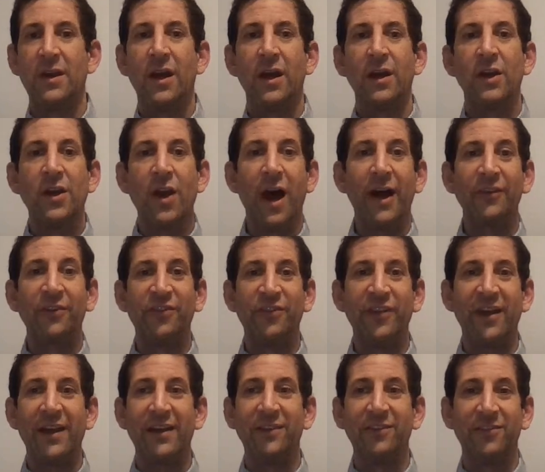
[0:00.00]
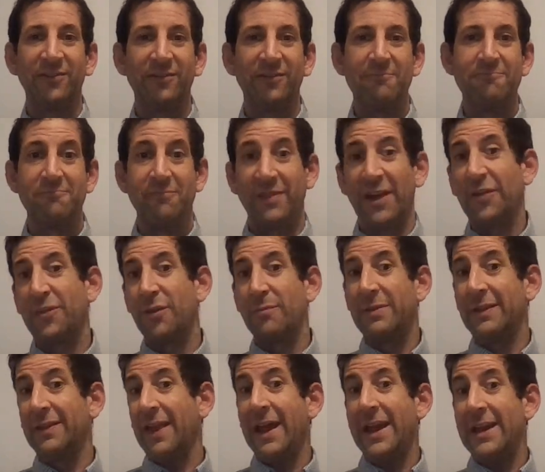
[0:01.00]
God says, "Let there
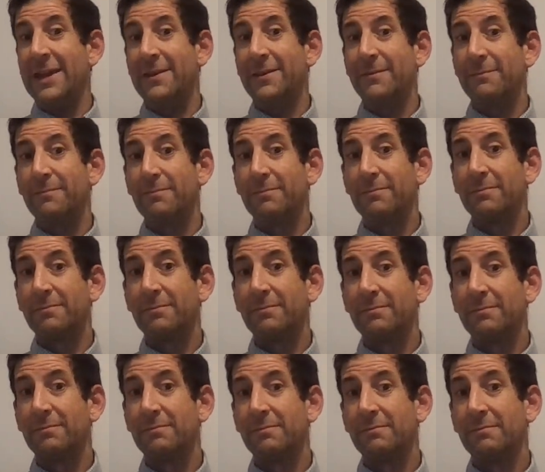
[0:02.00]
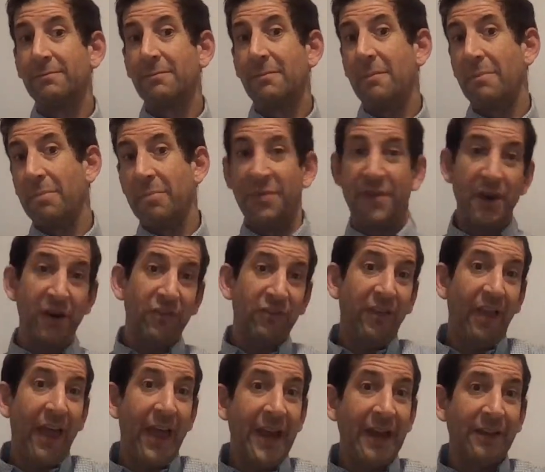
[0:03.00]
be light." There's
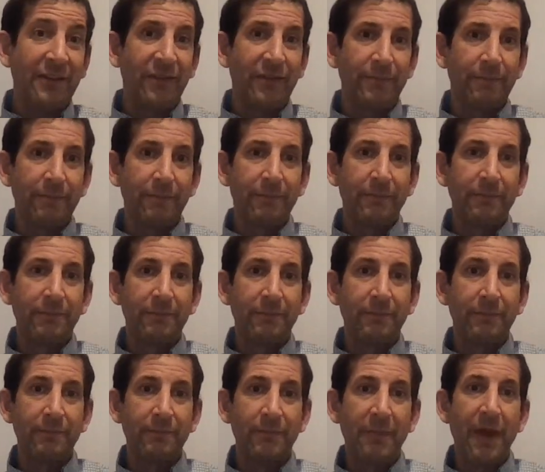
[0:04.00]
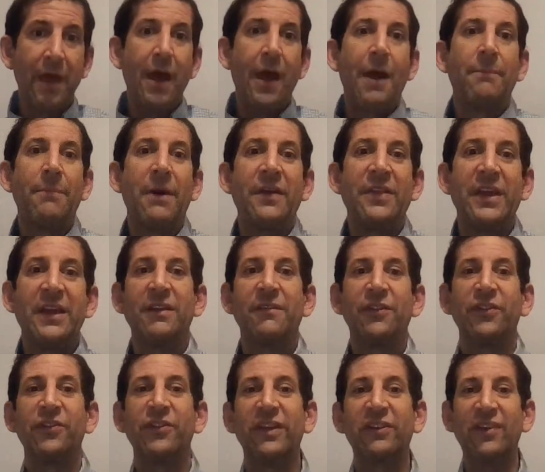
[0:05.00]
light. By the end of the
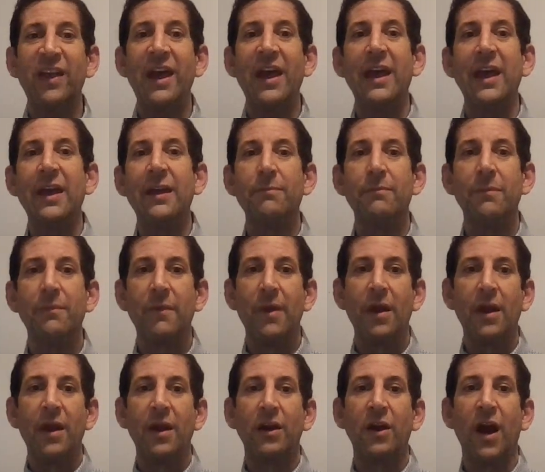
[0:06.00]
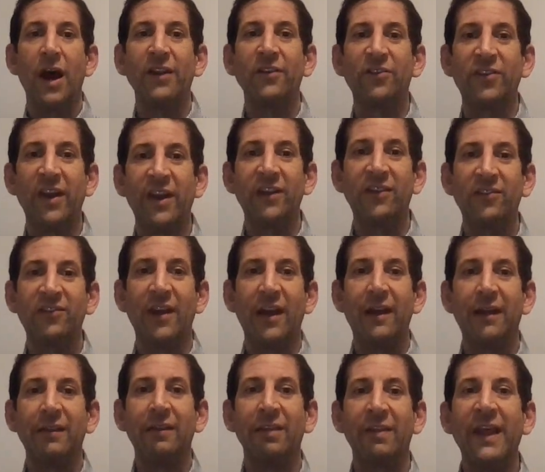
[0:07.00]
sixth day, God says,
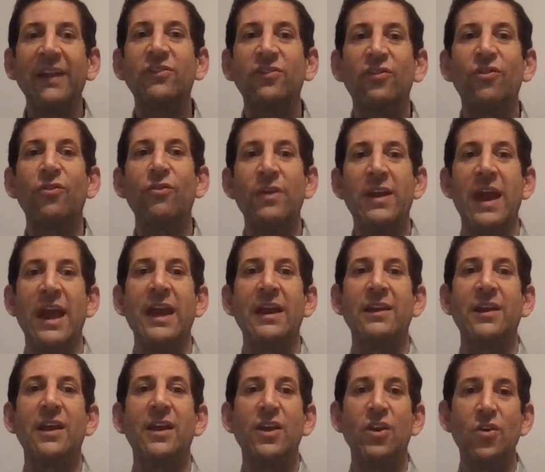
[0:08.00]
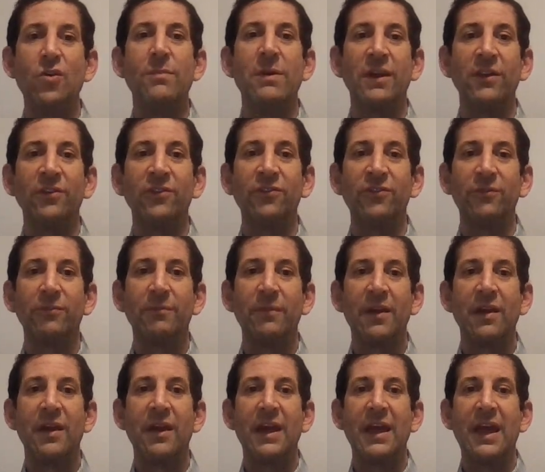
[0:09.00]
"Let's create humans
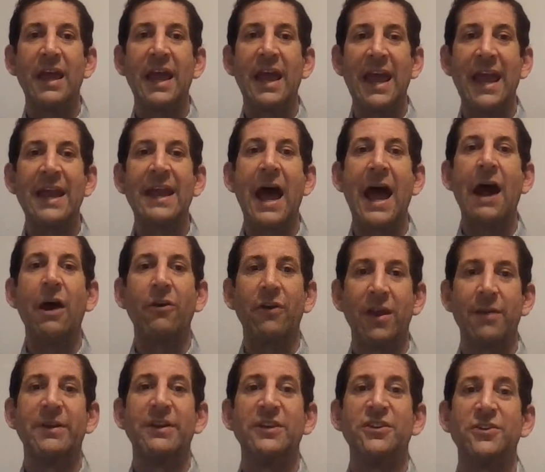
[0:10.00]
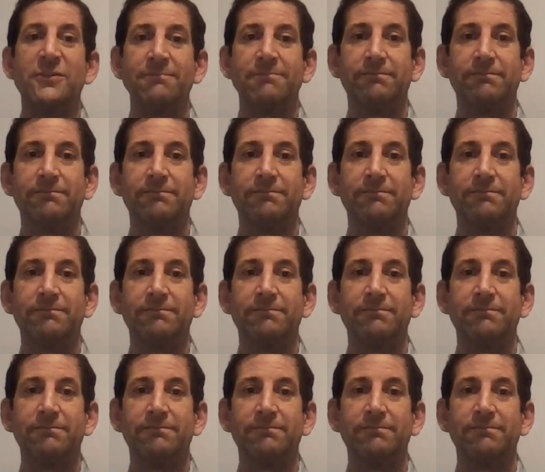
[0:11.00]
in our image."